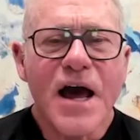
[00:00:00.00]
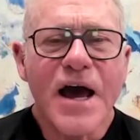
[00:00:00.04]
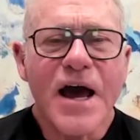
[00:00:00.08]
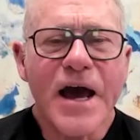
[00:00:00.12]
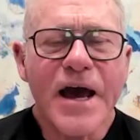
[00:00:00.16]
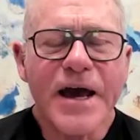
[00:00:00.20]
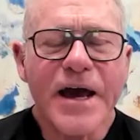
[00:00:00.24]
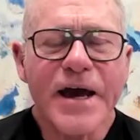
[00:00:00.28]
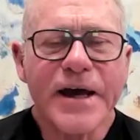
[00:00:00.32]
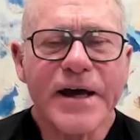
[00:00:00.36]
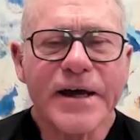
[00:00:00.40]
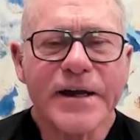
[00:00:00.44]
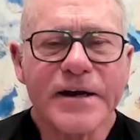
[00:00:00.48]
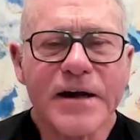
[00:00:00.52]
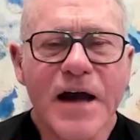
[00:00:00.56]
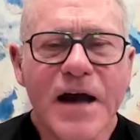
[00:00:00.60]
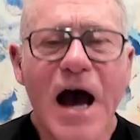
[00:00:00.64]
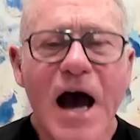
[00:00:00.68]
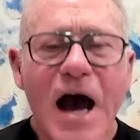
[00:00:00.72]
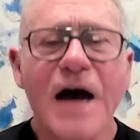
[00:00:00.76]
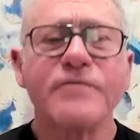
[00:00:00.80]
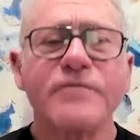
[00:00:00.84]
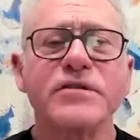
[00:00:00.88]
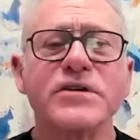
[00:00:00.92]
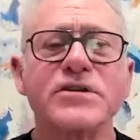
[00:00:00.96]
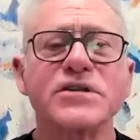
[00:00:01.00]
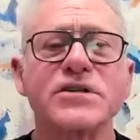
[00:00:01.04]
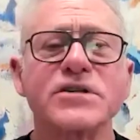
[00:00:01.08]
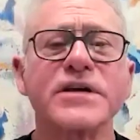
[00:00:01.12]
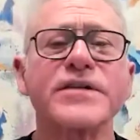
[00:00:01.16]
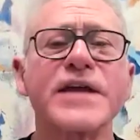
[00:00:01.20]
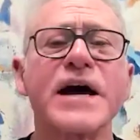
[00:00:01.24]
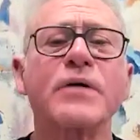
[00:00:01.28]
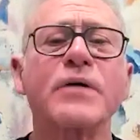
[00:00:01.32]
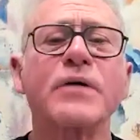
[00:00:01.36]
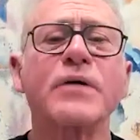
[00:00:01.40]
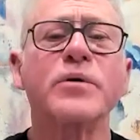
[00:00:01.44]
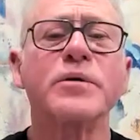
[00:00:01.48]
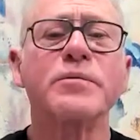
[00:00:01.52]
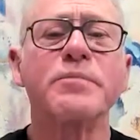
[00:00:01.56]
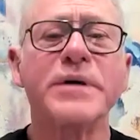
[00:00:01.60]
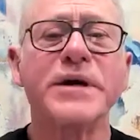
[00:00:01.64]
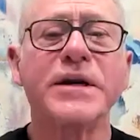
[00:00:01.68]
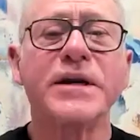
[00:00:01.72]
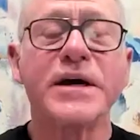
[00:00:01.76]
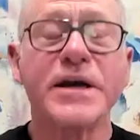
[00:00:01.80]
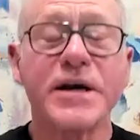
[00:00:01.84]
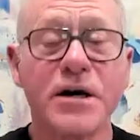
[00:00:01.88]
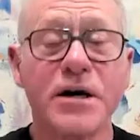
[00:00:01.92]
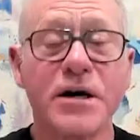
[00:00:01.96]
And obviously that would
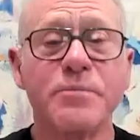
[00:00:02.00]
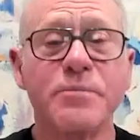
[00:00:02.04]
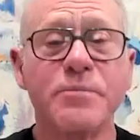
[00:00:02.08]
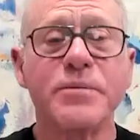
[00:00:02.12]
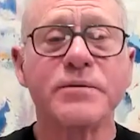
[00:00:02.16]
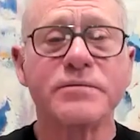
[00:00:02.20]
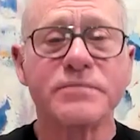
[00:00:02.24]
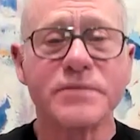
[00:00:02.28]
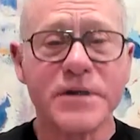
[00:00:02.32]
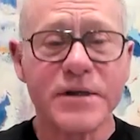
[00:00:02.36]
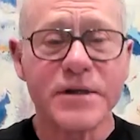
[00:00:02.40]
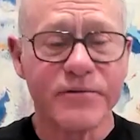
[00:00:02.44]
be to help